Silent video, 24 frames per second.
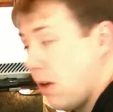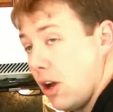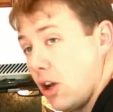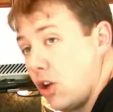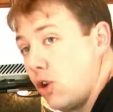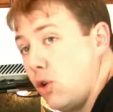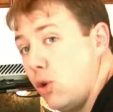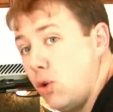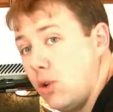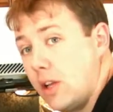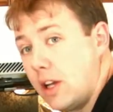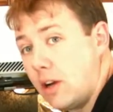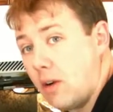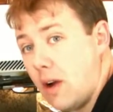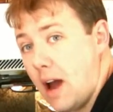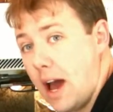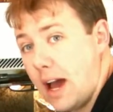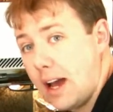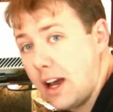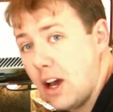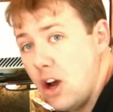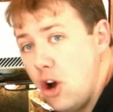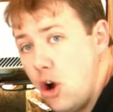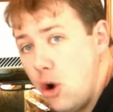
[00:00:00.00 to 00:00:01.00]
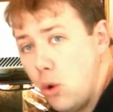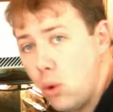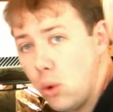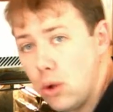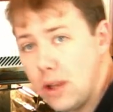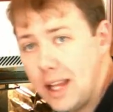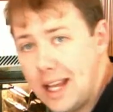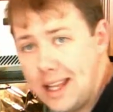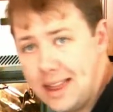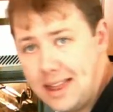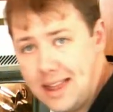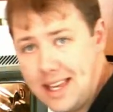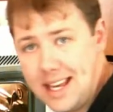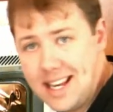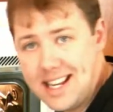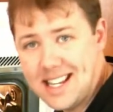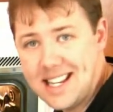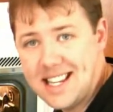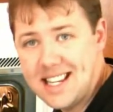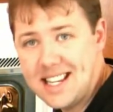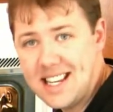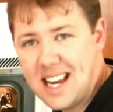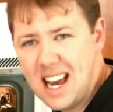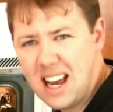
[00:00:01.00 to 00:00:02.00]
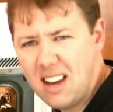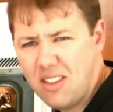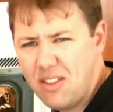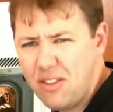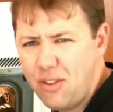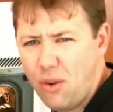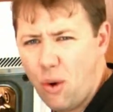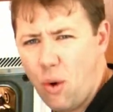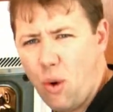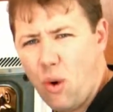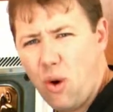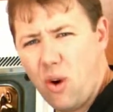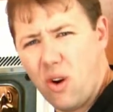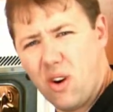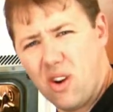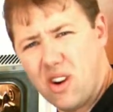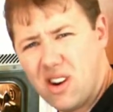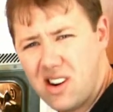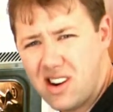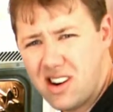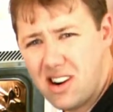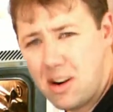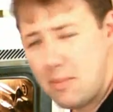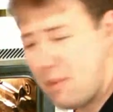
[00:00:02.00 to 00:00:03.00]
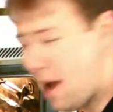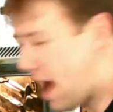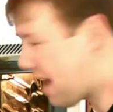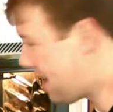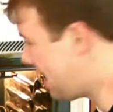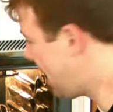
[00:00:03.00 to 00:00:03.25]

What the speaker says: on a cooling rack. We'll let these sit for about